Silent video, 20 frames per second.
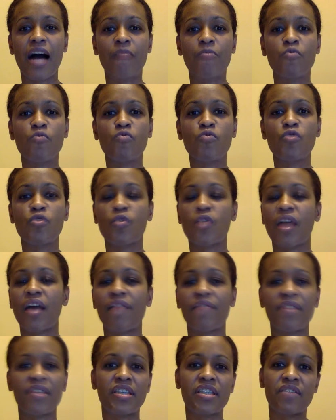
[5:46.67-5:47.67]
who don't
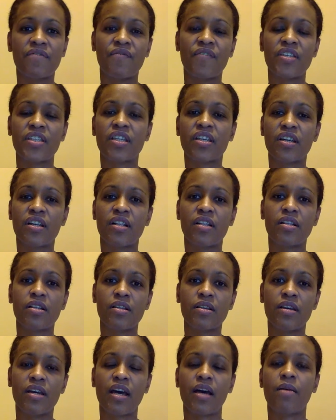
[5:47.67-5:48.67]
have this
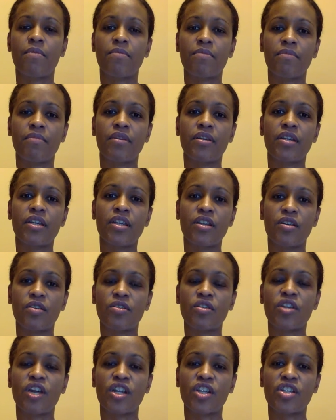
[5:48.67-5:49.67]
physical, you know,
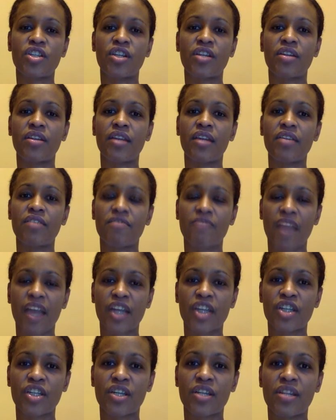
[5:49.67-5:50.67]
touch and
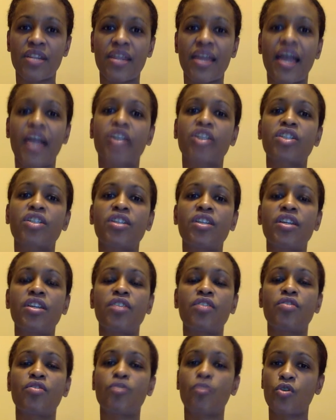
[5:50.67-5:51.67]
interaction, they
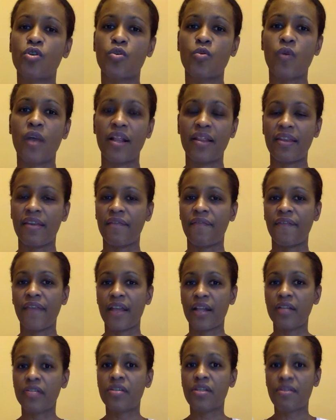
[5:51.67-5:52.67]
actually don't do well. They
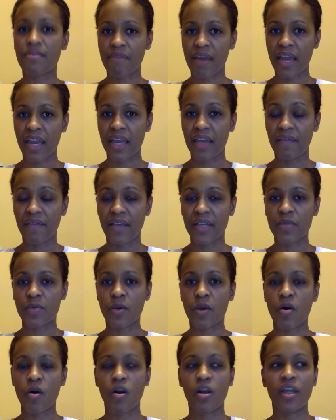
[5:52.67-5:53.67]
fail to thrive, as we
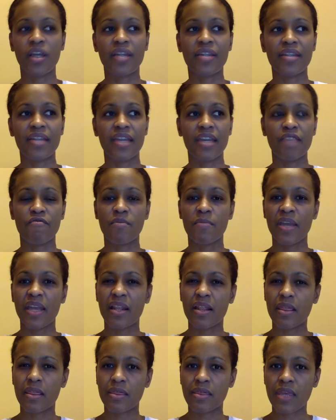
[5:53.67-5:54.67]
call it. They
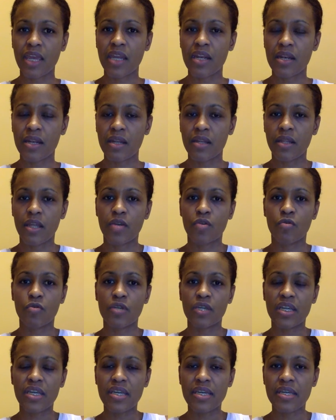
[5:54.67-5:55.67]
remain thin. They
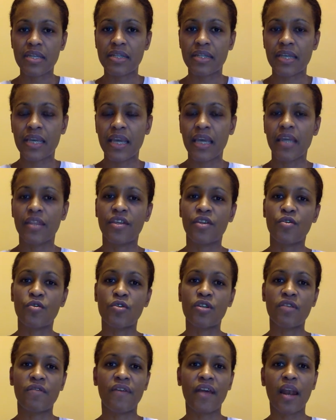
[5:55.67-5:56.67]
don't eat. They
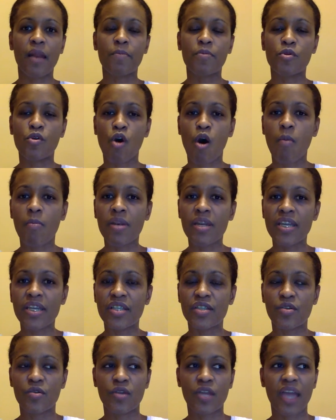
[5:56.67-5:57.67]
don't develop normally.
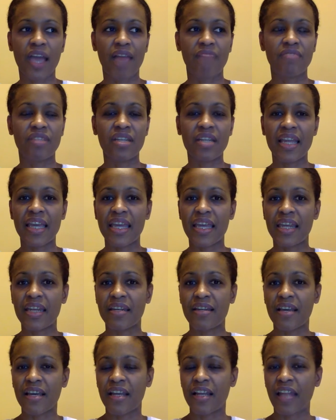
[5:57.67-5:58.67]
So they have
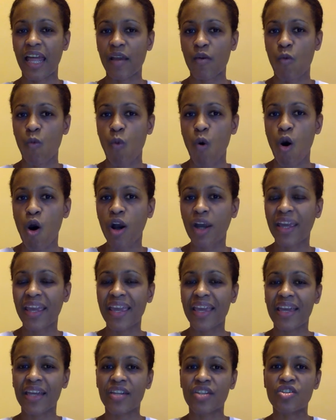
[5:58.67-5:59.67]
delayed, like,
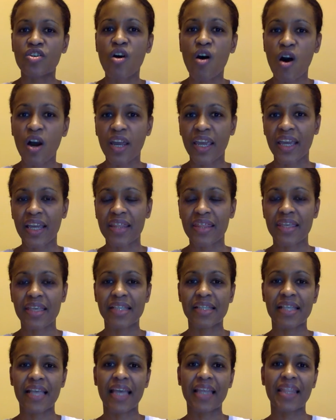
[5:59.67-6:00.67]
walking and talking and
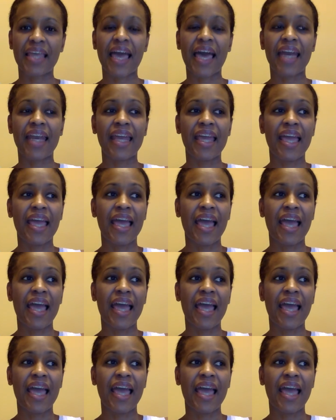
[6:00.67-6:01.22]
things like that.